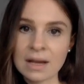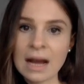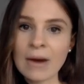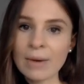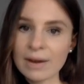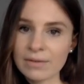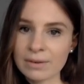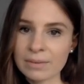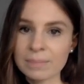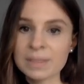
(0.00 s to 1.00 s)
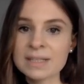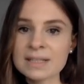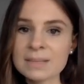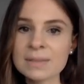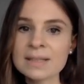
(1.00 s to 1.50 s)
However,
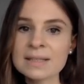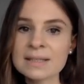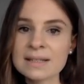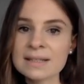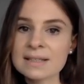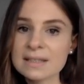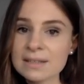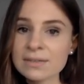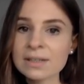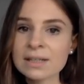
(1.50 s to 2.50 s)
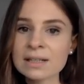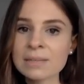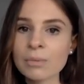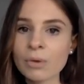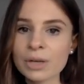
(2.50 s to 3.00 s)
participants needed significantly
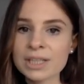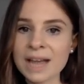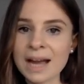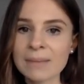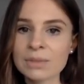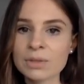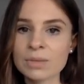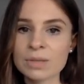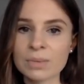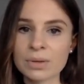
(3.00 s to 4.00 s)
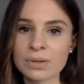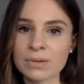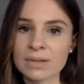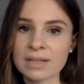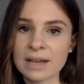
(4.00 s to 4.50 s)
more time to respond to
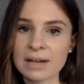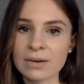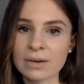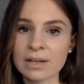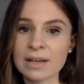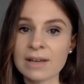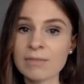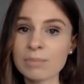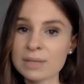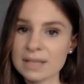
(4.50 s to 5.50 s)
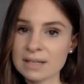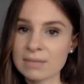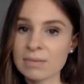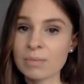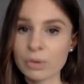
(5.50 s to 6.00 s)
the dialogue if presented
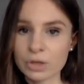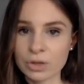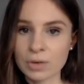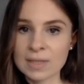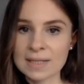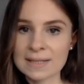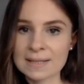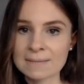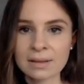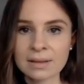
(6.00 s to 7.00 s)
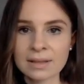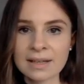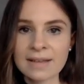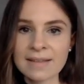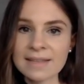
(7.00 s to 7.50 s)
with more choices.
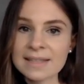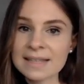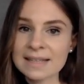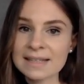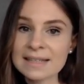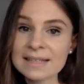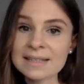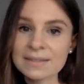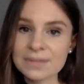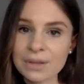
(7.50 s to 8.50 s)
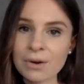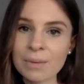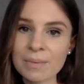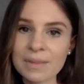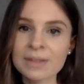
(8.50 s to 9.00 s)
This at least gives
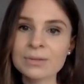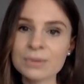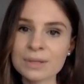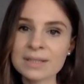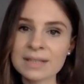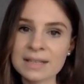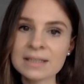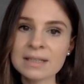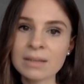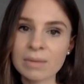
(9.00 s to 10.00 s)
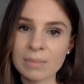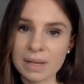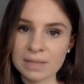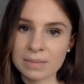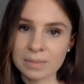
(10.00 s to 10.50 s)
hope that users can deal with
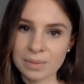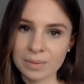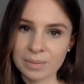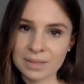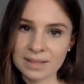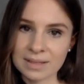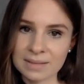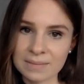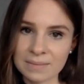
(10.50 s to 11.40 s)
multiple purposes.